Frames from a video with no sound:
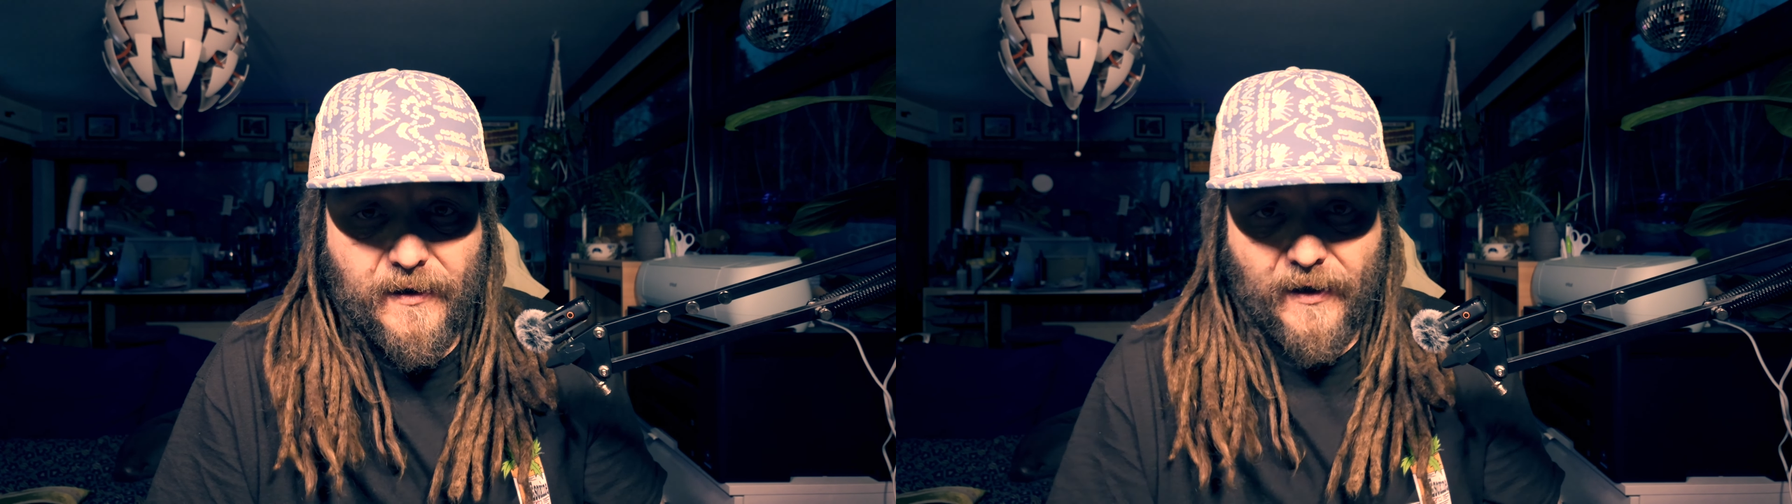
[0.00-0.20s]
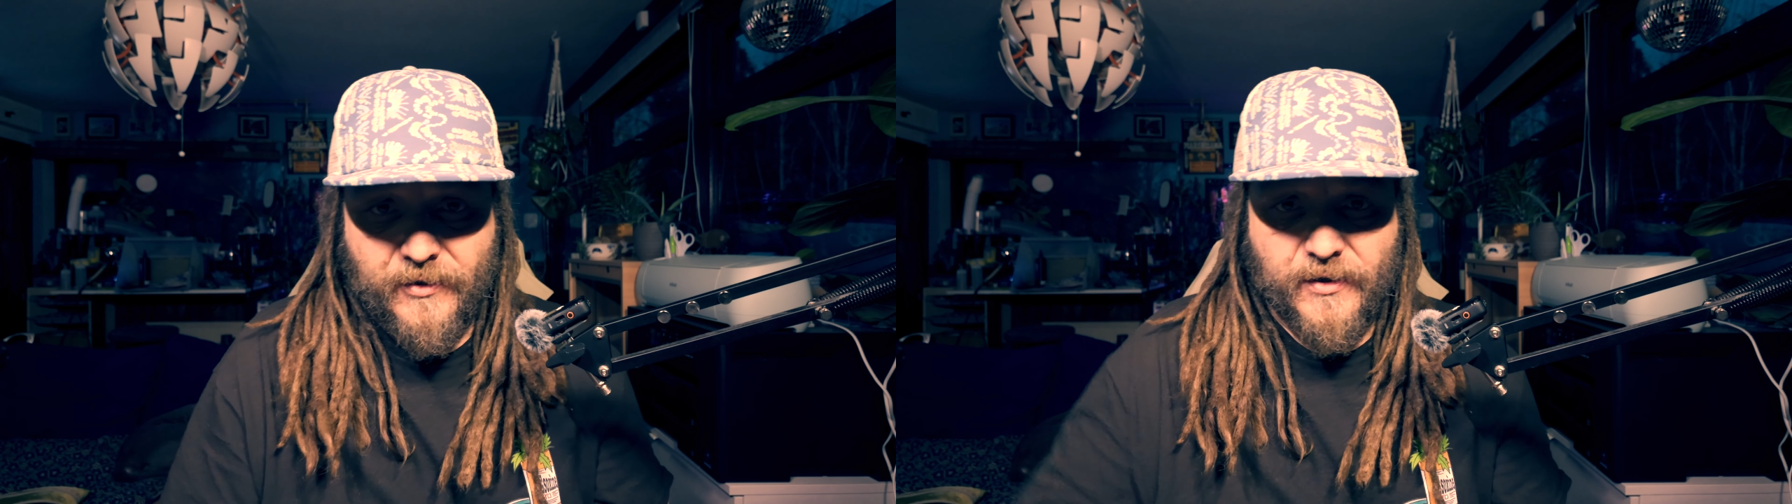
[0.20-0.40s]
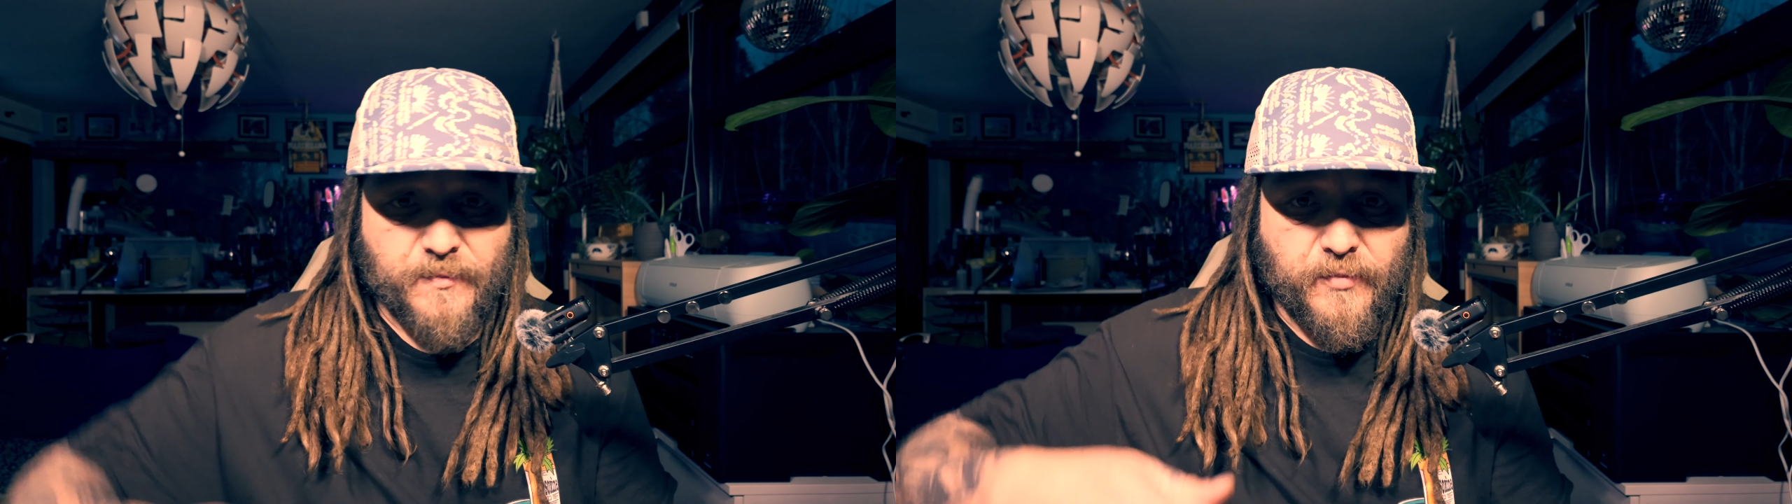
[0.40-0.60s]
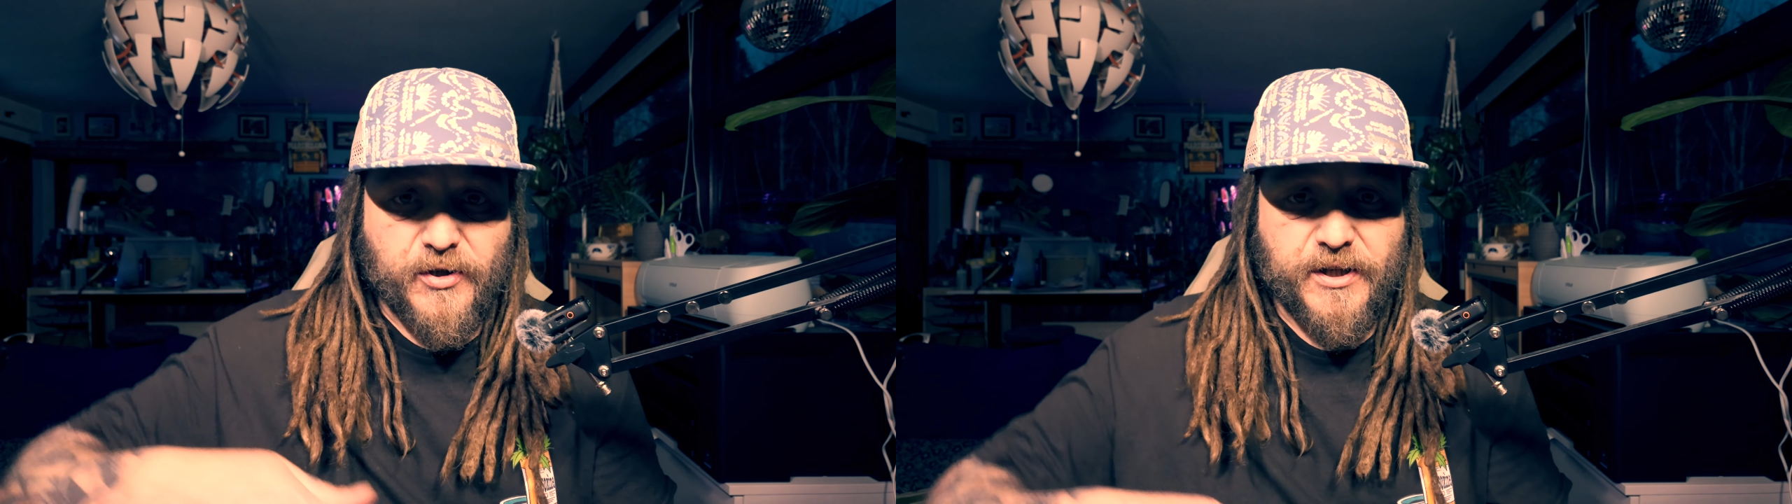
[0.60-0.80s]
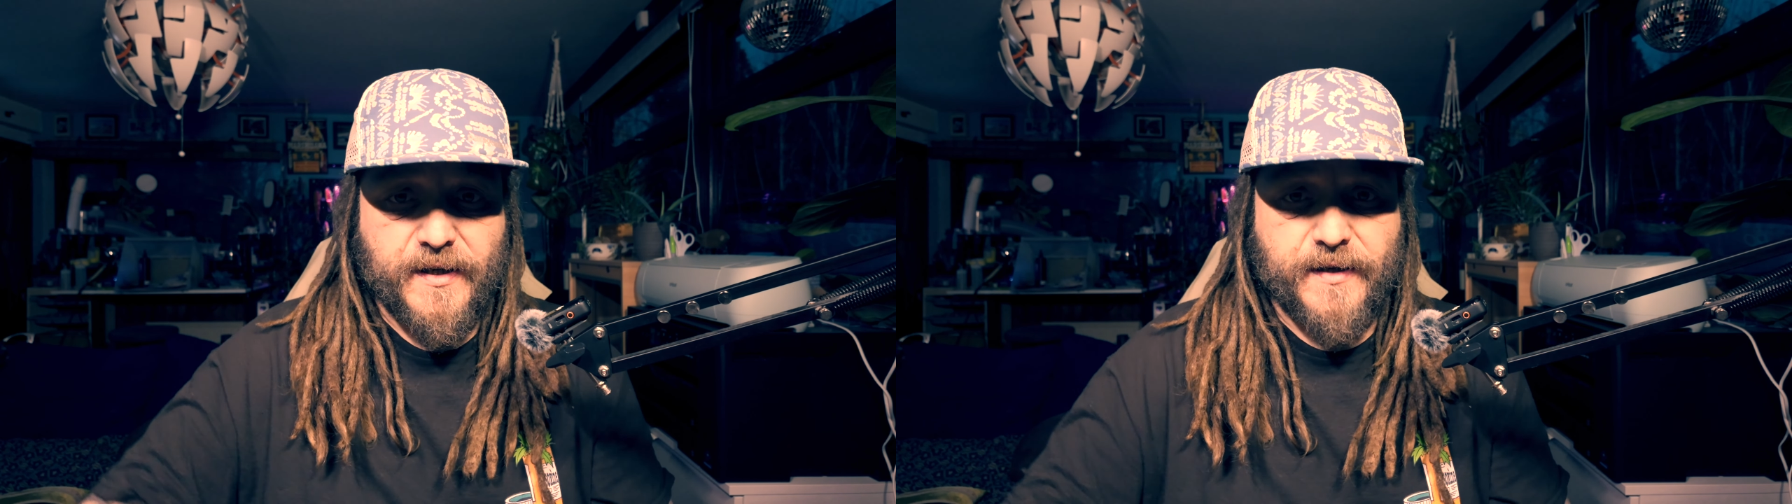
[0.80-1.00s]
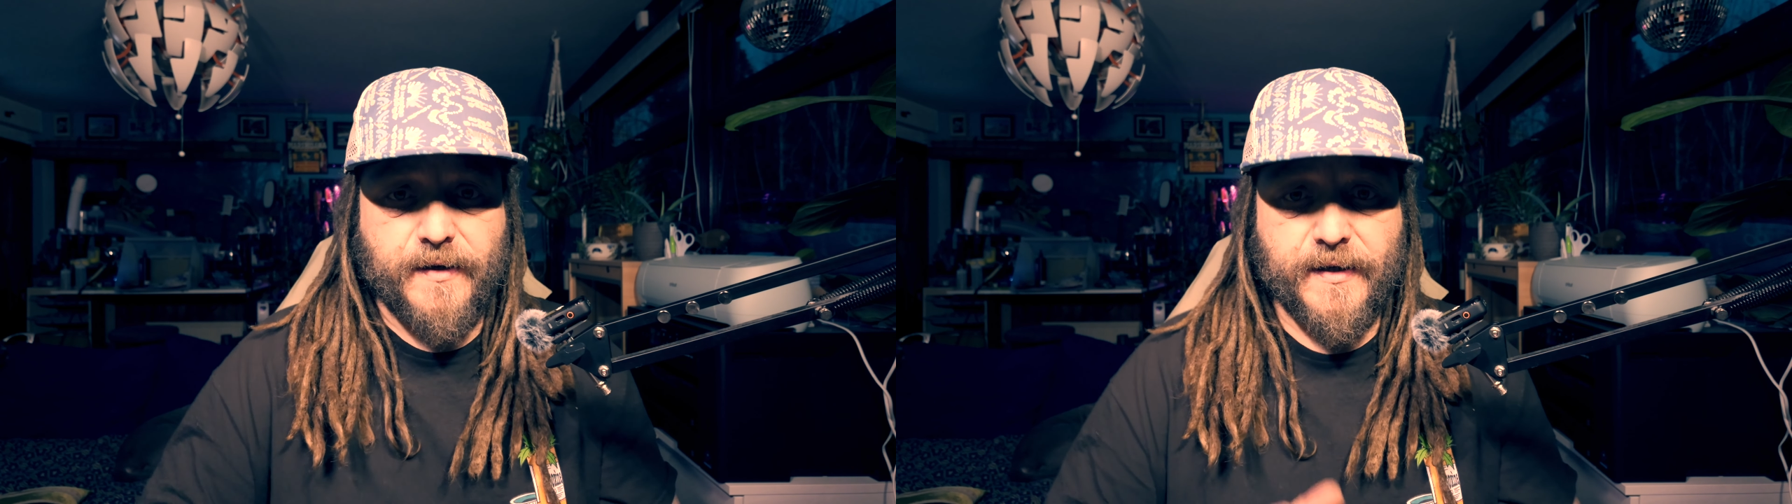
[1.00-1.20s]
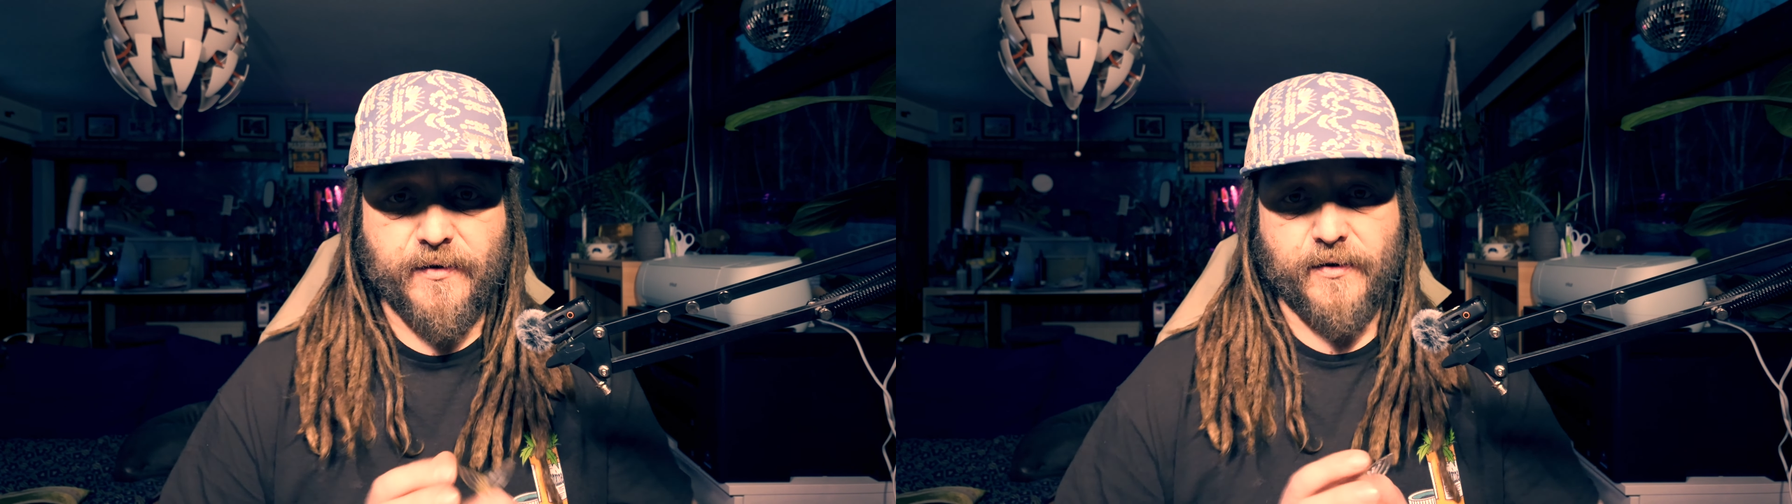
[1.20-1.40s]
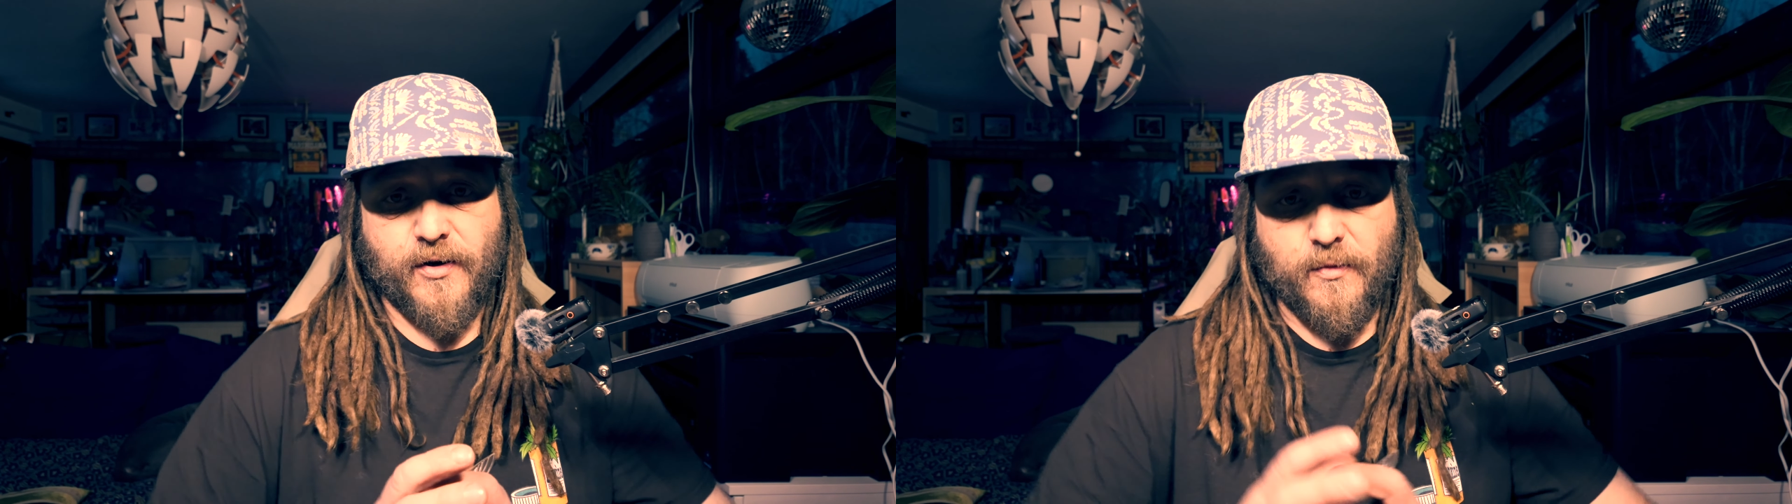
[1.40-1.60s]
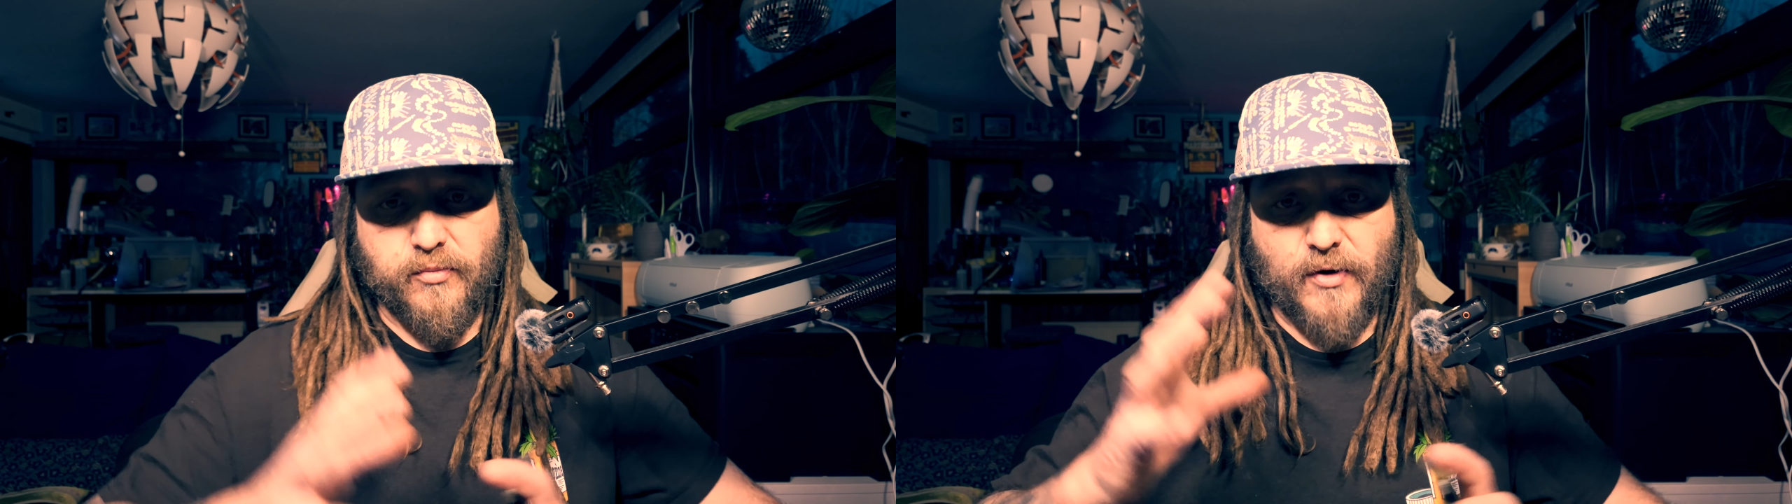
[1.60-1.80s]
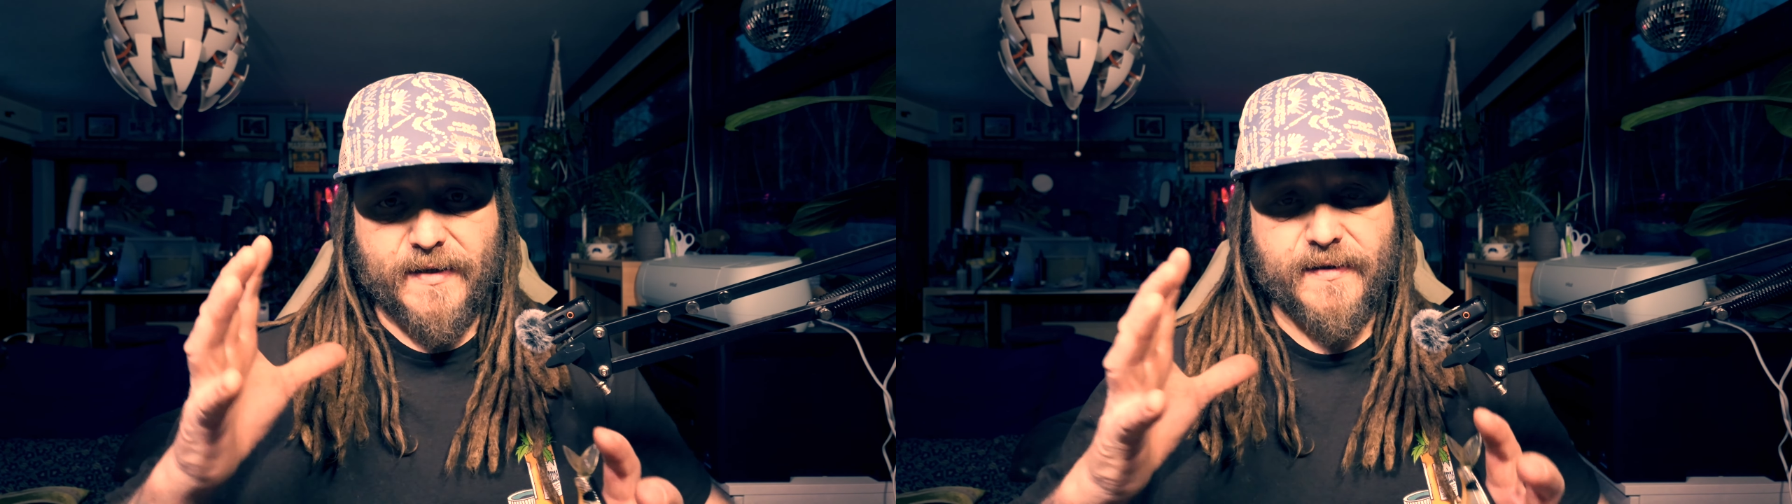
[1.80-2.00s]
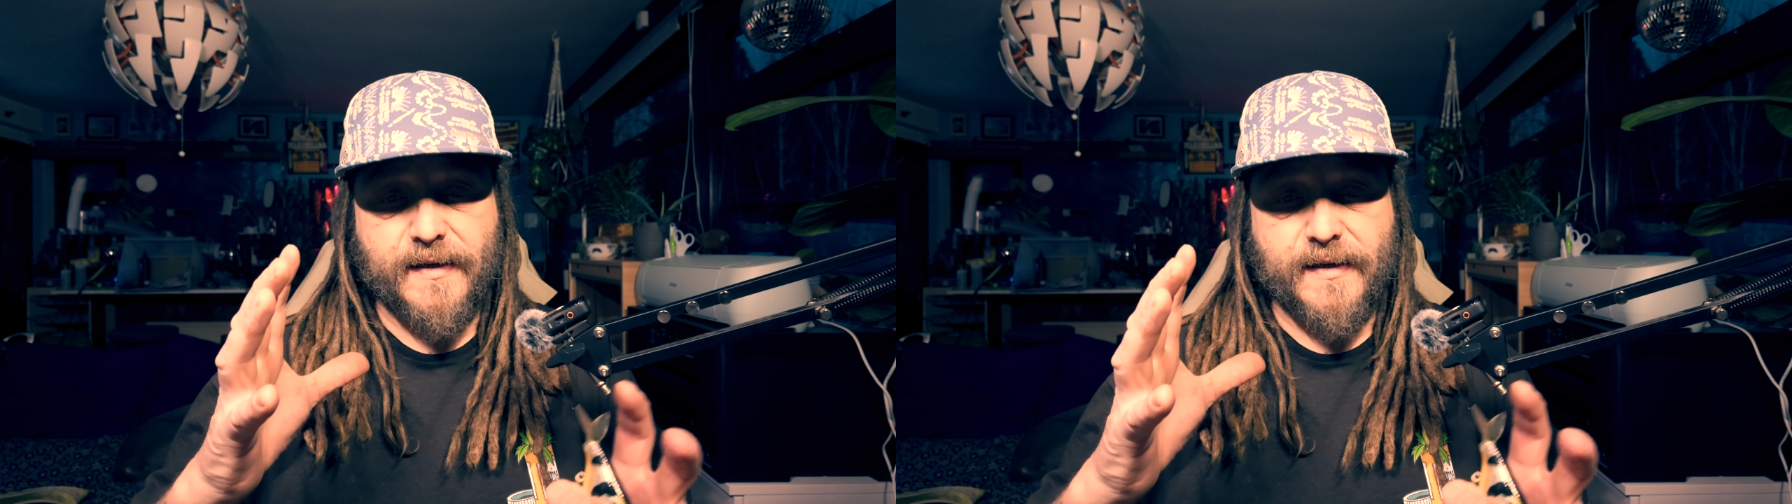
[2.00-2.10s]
and just push it in. It's going to compress